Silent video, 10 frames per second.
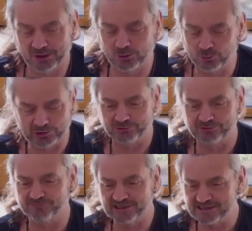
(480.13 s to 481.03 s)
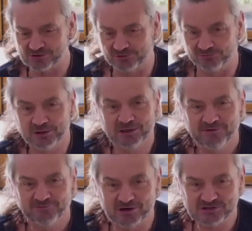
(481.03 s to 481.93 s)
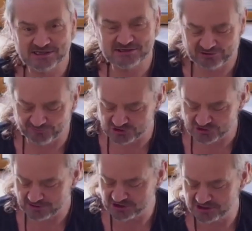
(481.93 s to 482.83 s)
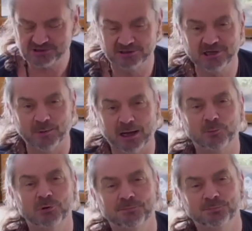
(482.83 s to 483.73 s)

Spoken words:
whole load of these on various different subjects that come up,